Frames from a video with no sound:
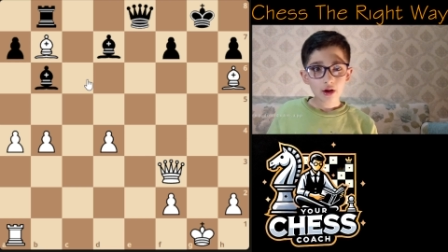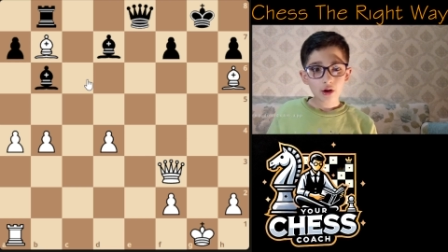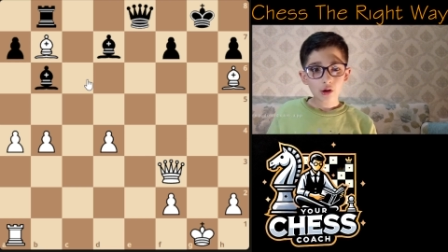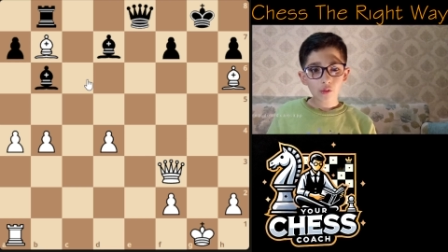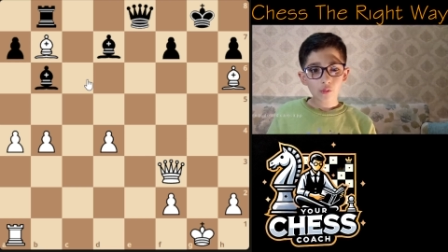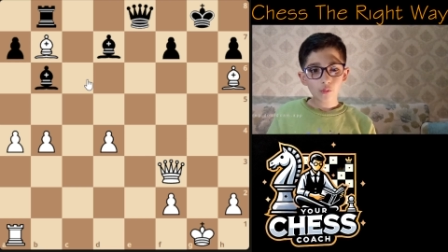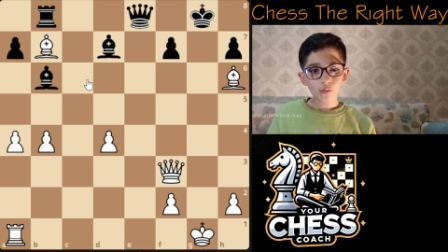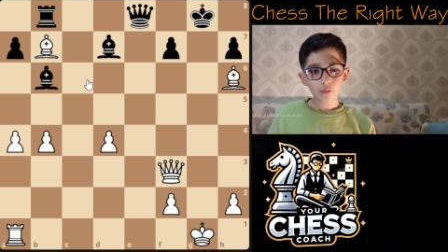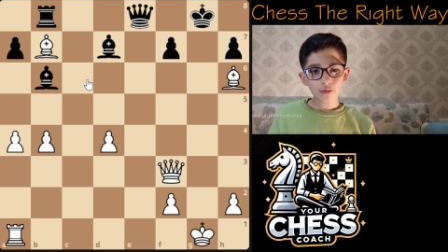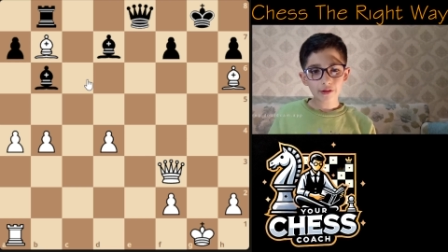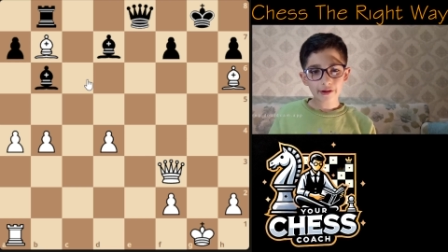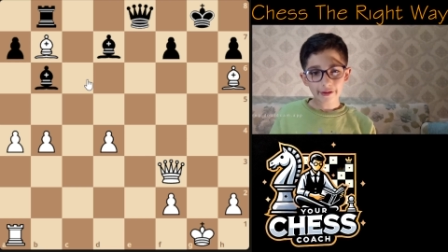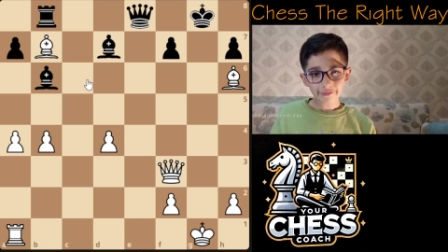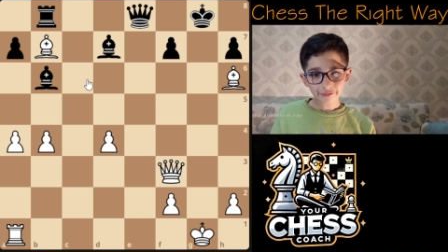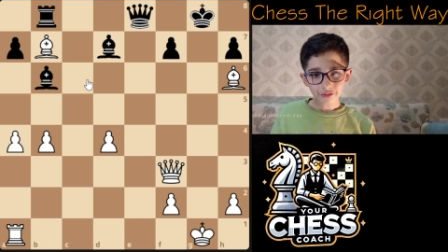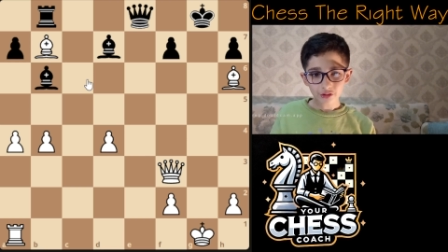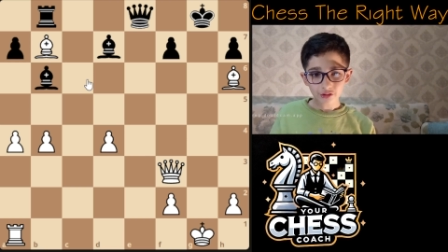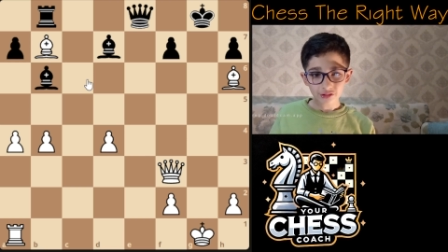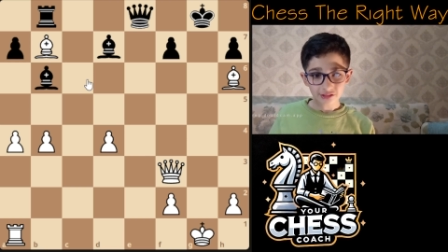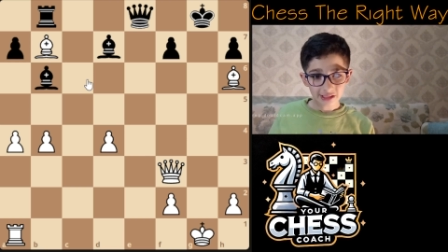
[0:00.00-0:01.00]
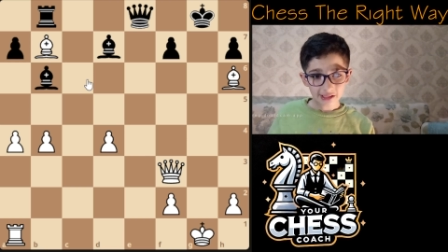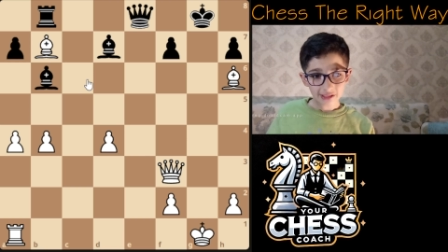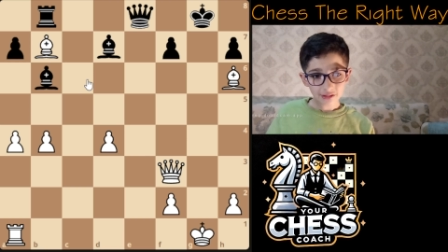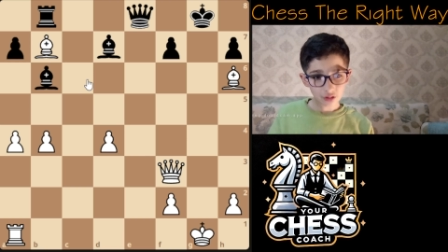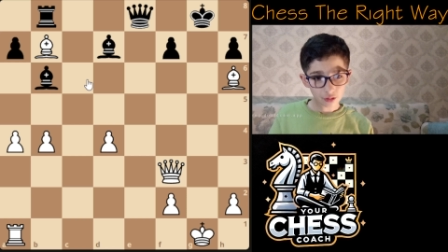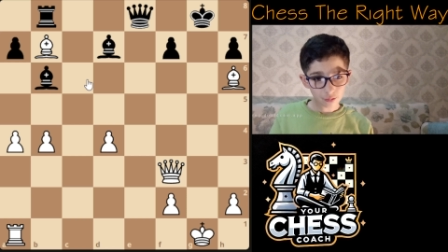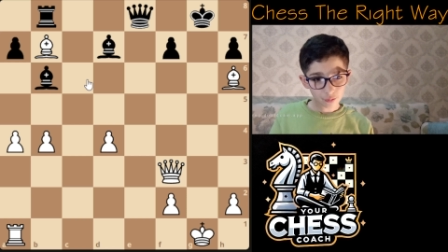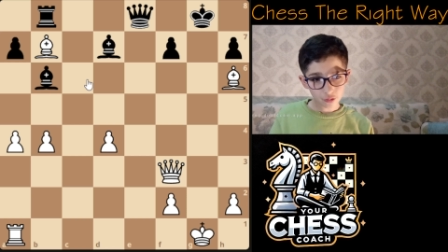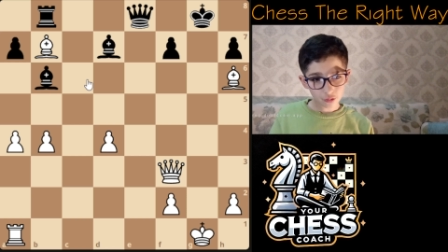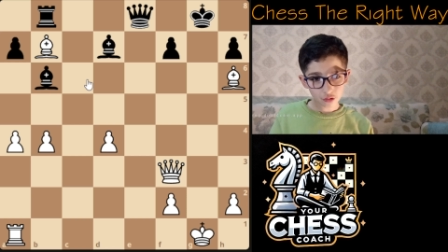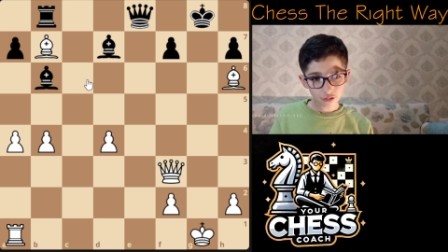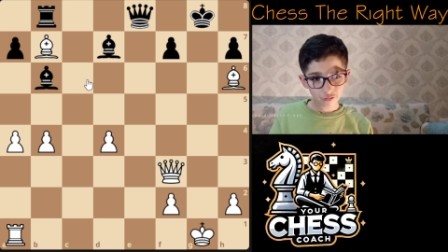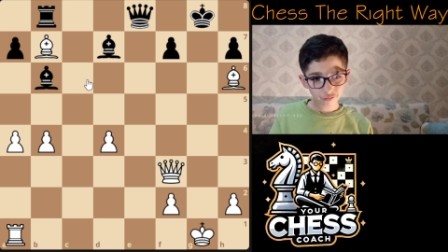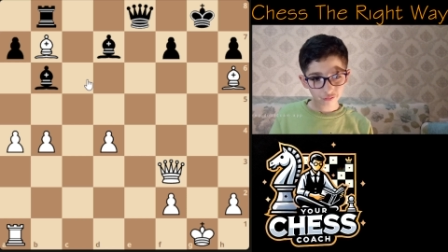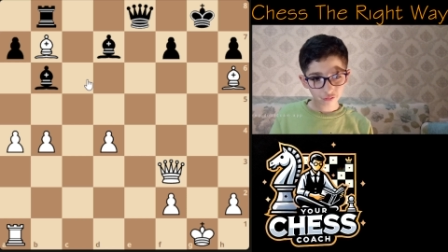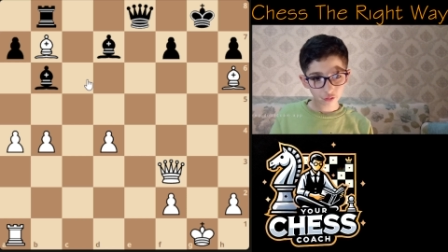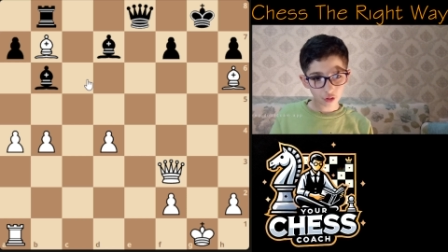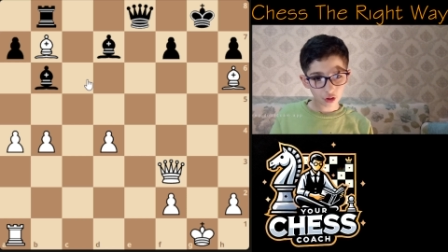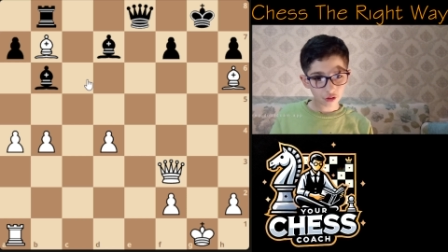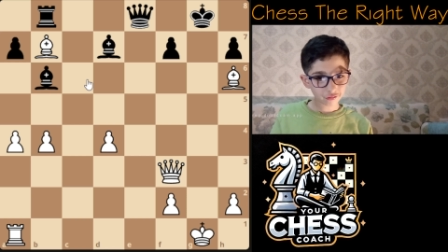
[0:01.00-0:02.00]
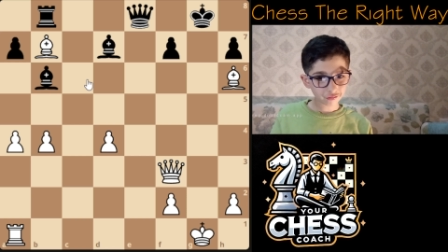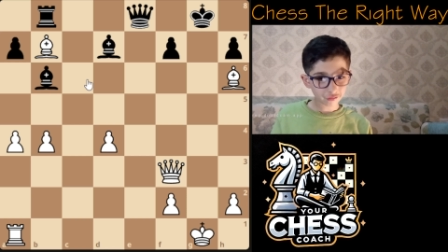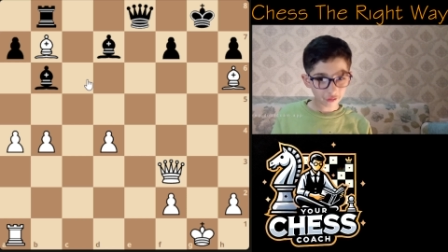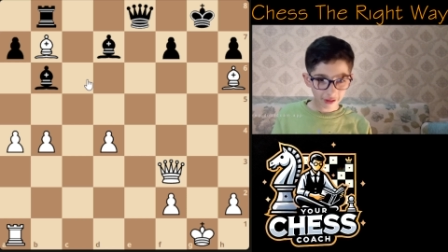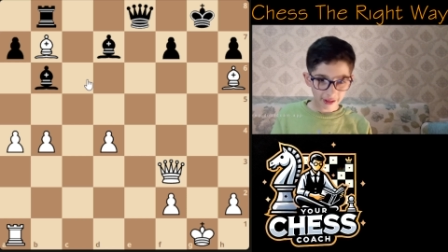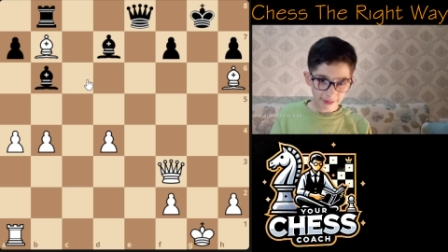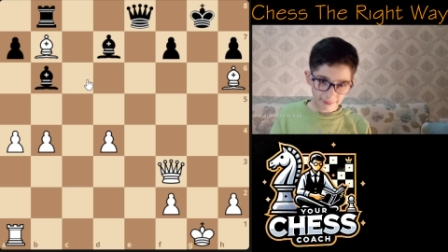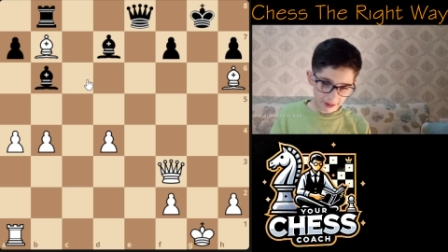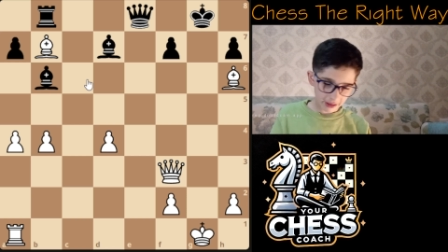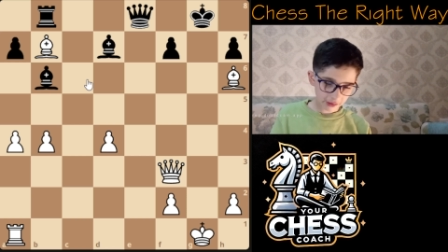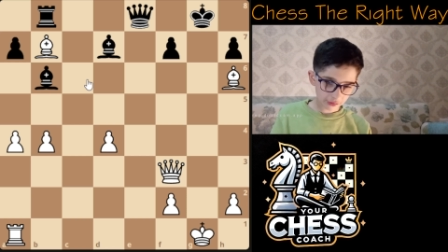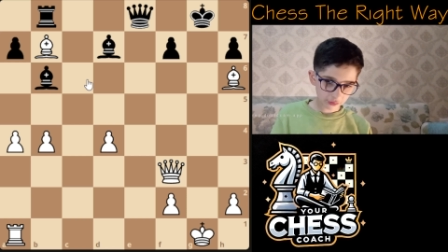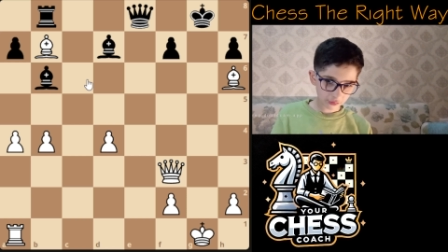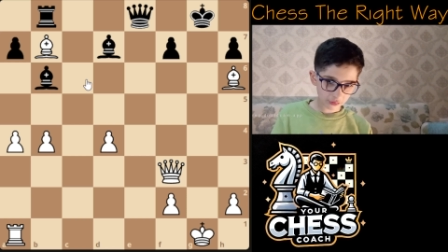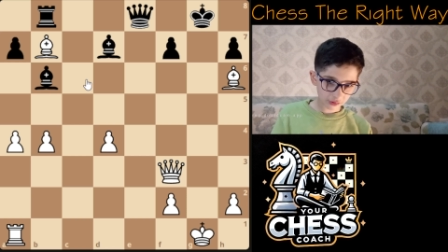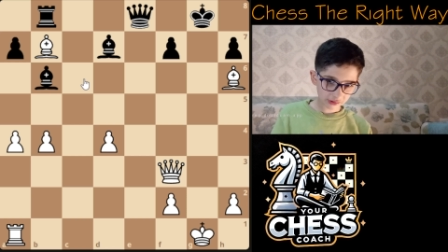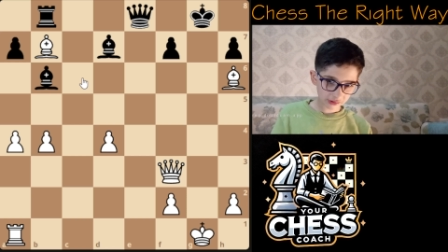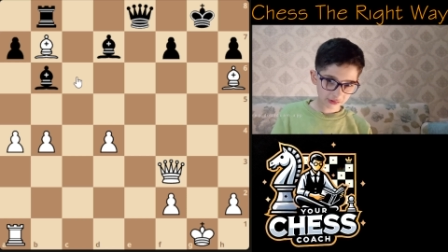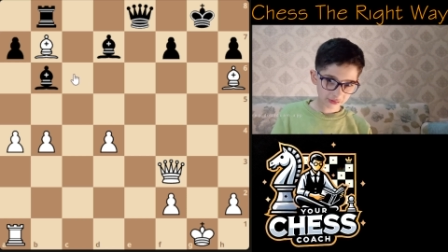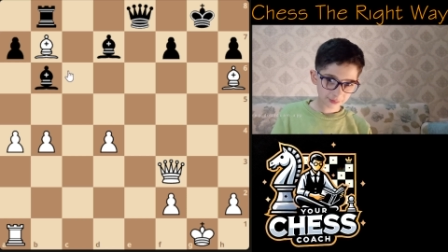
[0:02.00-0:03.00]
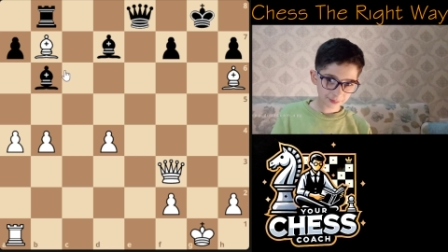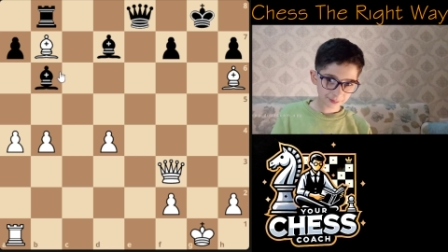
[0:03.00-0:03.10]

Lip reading: whenever you see a good move, look for a better one.